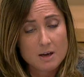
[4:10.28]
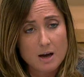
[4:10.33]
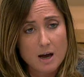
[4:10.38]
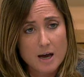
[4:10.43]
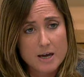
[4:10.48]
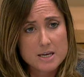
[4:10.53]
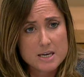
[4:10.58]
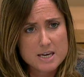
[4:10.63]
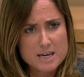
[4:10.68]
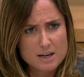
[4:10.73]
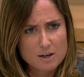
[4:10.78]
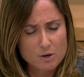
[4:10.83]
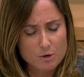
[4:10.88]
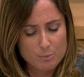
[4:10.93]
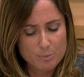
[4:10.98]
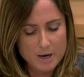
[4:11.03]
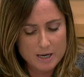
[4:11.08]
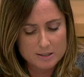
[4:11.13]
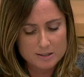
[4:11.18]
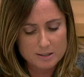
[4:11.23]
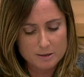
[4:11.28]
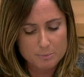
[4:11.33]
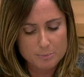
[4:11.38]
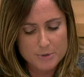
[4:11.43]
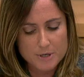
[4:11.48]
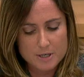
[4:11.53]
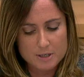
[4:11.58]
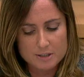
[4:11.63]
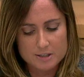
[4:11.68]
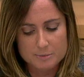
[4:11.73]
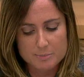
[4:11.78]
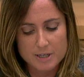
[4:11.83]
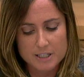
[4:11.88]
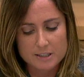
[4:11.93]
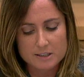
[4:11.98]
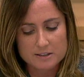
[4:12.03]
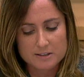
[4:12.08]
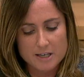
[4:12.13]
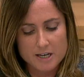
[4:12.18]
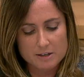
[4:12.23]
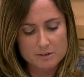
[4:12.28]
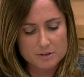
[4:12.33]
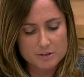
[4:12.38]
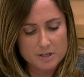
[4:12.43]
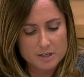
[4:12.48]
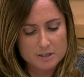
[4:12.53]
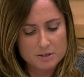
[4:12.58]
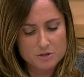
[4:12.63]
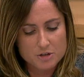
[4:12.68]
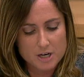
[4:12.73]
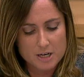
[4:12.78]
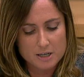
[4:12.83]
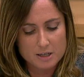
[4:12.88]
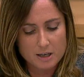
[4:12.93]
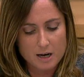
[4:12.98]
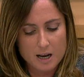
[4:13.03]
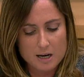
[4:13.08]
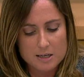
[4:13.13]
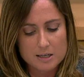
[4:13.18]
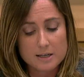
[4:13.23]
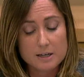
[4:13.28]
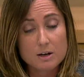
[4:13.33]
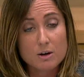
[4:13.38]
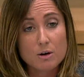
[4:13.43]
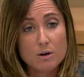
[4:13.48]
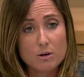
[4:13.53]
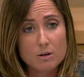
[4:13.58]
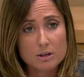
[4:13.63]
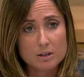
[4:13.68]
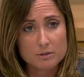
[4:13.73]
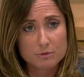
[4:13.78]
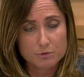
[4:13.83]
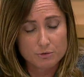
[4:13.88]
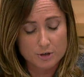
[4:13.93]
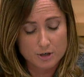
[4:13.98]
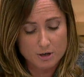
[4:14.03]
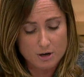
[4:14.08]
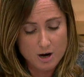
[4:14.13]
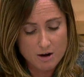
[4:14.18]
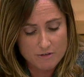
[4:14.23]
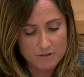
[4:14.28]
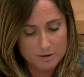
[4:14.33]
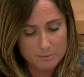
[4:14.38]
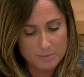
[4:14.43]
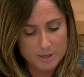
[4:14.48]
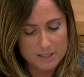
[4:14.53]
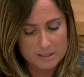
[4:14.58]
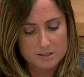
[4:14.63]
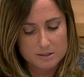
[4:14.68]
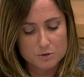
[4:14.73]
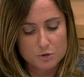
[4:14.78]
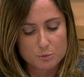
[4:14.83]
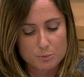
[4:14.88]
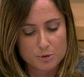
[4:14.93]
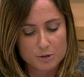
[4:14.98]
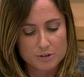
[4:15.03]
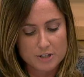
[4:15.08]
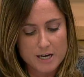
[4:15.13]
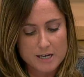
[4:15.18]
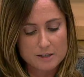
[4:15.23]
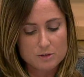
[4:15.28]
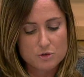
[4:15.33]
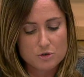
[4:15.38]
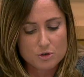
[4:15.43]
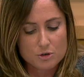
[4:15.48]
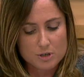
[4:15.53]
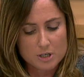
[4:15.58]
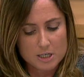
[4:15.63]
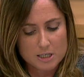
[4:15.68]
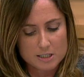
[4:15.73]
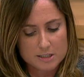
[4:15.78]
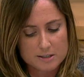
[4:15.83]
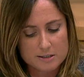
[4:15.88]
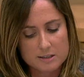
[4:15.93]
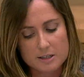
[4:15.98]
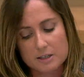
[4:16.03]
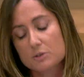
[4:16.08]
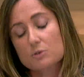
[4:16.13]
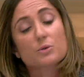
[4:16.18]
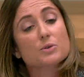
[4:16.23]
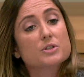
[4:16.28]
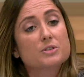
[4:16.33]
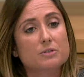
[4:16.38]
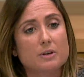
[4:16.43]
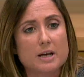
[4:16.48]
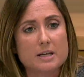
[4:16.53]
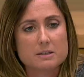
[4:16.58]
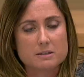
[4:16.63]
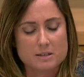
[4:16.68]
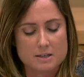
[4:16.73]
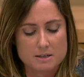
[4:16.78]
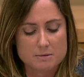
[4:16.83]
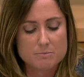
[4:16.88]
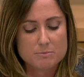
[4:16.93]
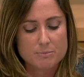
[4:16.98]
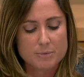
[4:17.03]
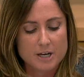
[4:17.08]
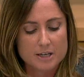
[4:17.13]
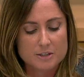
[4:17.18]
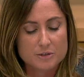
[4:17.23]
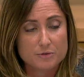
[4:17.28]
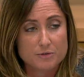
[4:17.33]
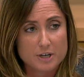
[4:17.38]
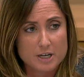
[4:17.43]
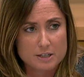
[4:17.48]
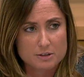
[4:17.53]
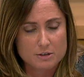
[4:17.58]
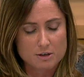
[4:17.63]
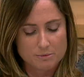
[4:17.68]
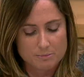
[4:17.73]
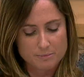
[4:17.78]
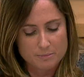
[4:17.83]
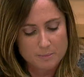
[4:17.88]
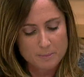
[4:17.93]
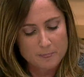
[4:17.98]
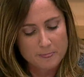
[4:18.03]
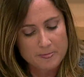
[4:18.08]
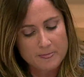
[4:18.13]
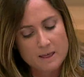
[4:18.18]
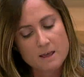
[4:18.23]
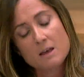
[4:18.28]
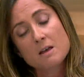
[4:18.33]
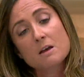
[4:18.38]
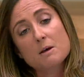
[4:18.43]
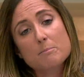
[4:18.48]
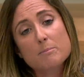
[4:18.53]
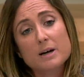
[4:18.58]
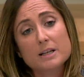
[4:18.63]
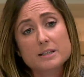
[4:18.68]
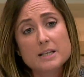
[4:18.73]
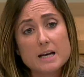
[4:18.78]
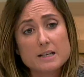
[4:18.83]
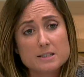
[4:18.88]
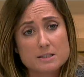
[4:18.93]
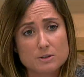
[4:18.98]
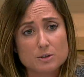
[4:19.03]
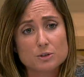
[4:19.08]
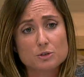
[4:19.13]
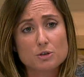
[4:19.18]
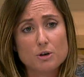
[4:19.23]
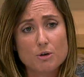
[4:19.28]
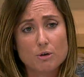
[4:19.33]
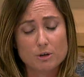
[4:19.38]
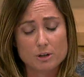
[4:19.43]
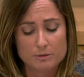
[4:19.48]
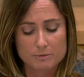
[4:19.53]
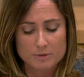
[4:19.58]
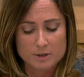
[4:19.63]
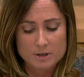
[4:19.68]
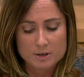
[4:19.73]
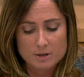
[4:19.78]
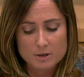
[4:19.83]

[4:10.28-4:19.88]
I echo past appeals by the Secretary General in calling for governments to protect journalists and to strengthen press freedom. But that's not all.